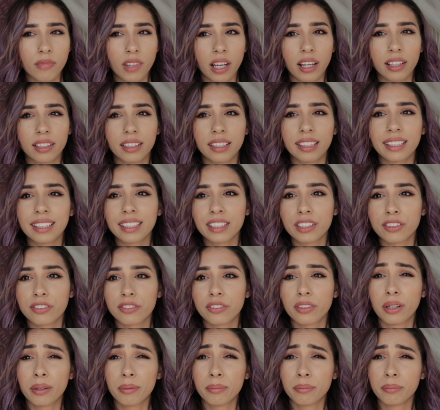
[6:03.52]
I think it's
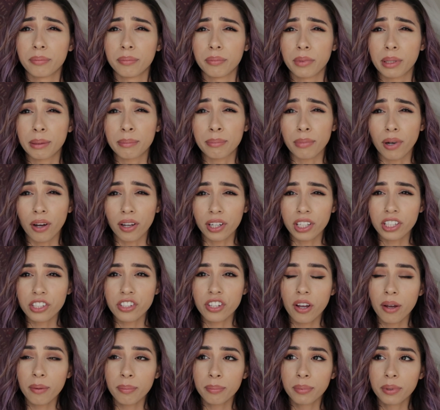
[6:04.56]
from the Body
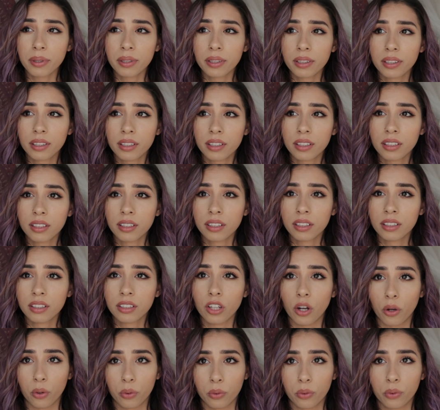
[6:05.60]
Shop.
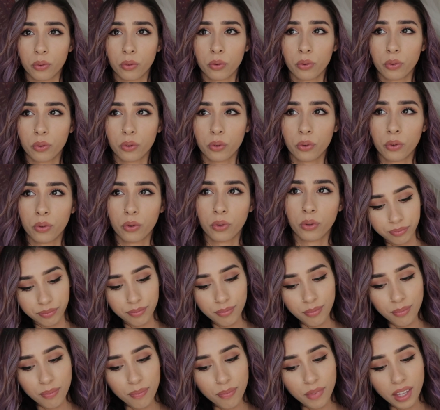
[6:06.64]
No,
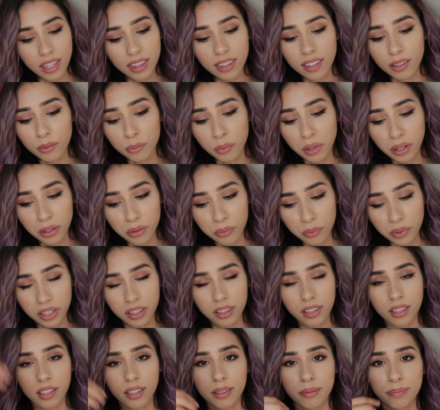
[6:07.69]
the one
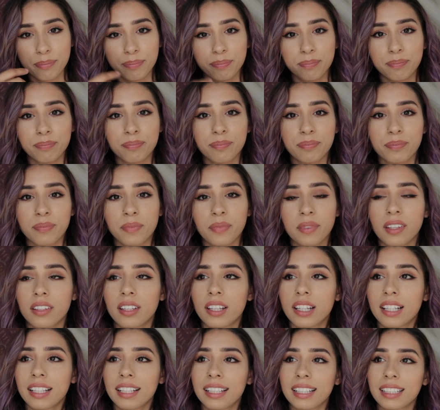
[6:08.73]
with
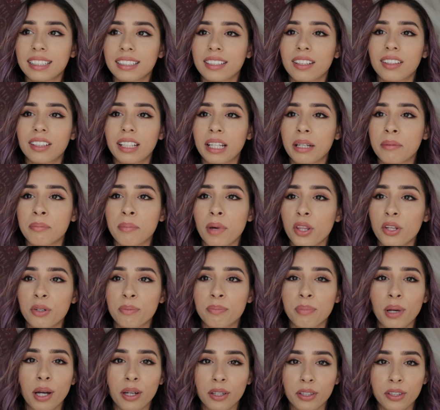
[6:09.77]
it's called like Mother
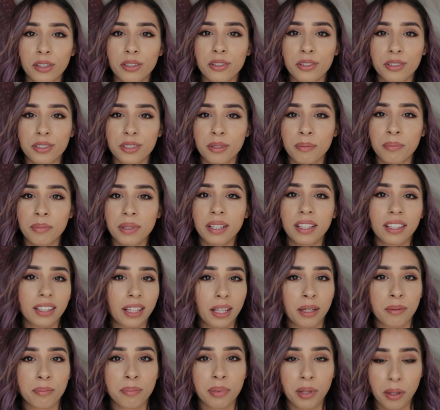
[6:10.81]
Pucker or something, and
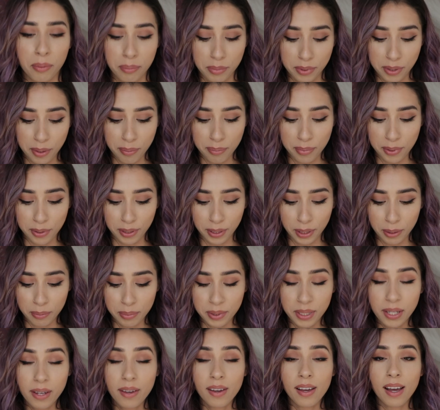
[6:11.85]
like plumps up your
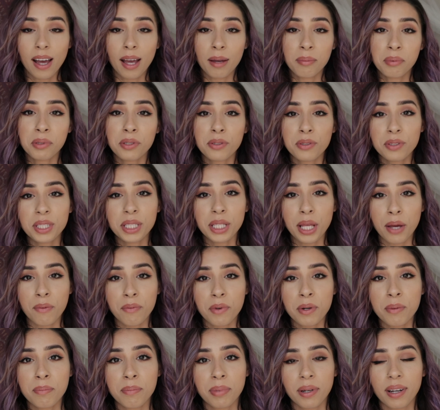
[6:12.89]
lips. I've been using that
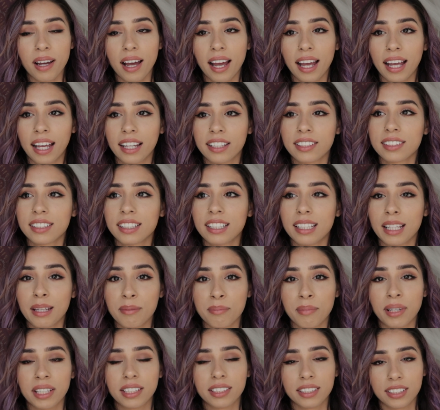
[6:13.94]
one, but I actually let
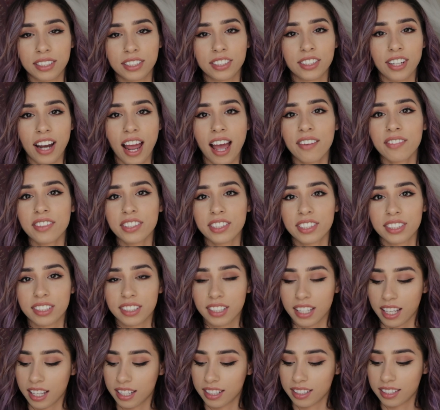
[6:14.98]
my sister have it just
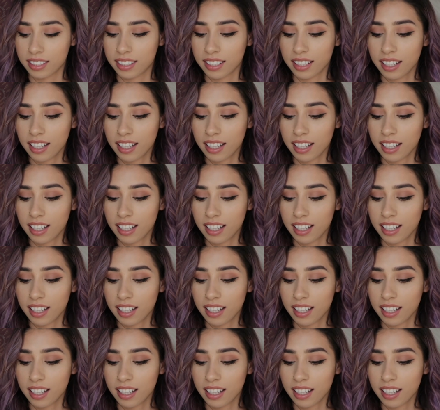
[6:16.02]
because